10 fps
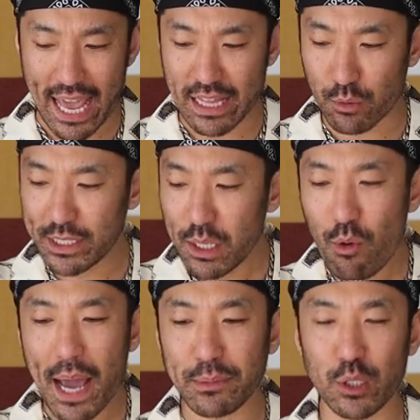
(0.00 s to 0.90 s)
And the reason
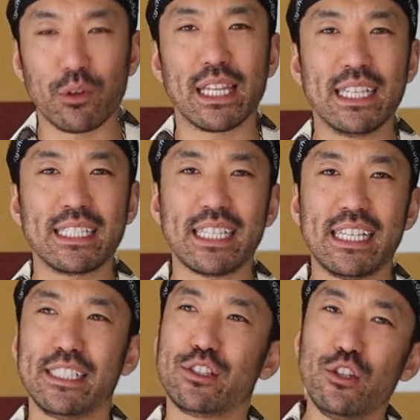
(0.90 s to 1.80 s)
why I'm doing this
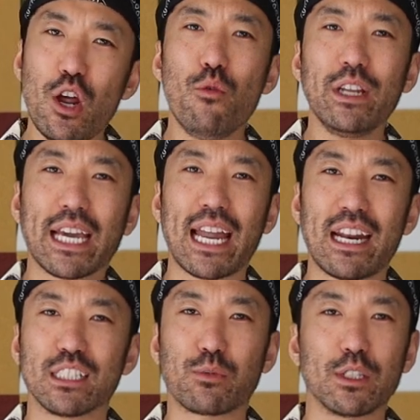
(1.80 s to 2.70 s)
is, do you know when you
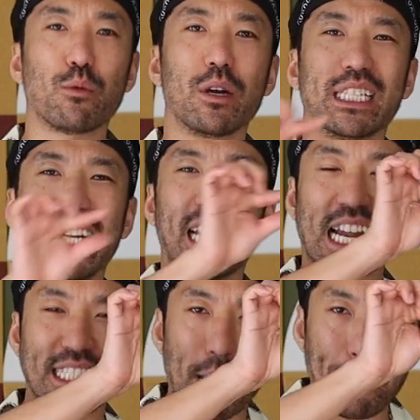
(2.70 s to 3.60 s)
get an espresso martini and
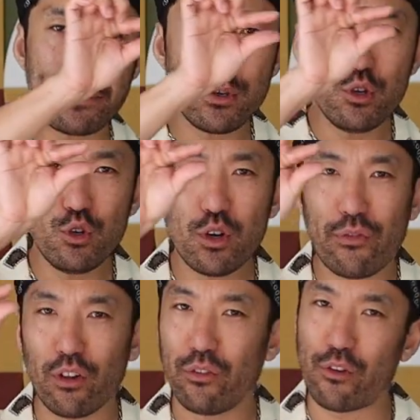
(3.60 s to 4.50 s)
it has that
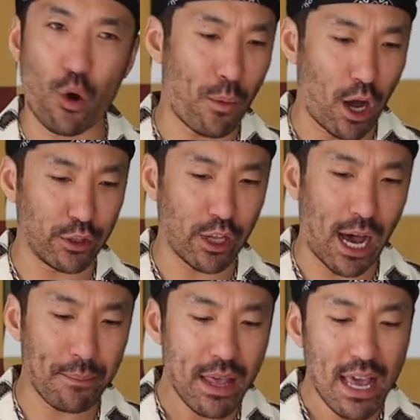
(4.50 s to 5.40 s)
beautiful foam on
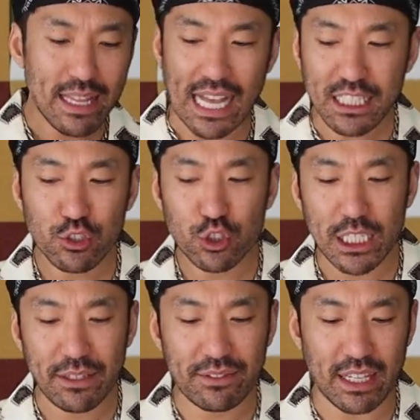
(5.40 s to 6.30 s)
top? That's
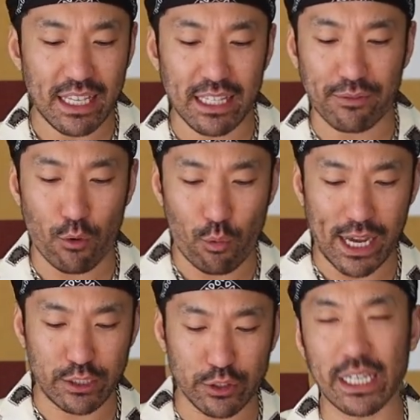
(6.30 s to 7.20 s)
achieved in different ways.